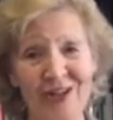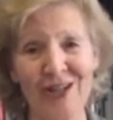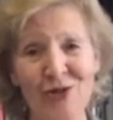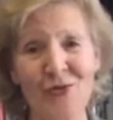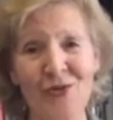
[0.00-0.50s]

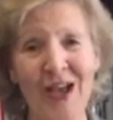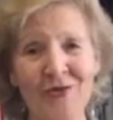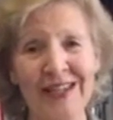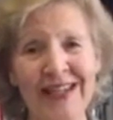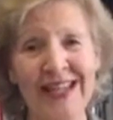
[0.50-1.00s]
in
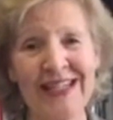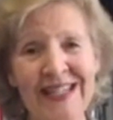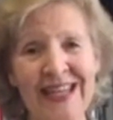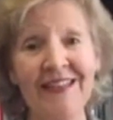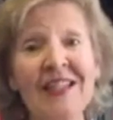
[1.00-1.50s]

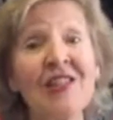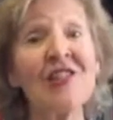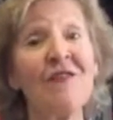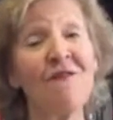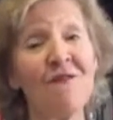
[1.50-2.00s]
2018, this is the